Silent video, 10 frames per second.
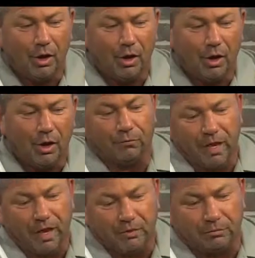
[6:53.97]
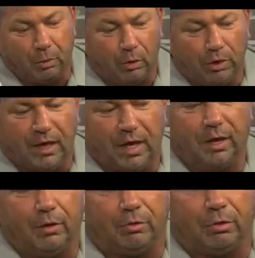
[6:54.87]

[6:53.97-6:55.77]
So the fan is pulling that air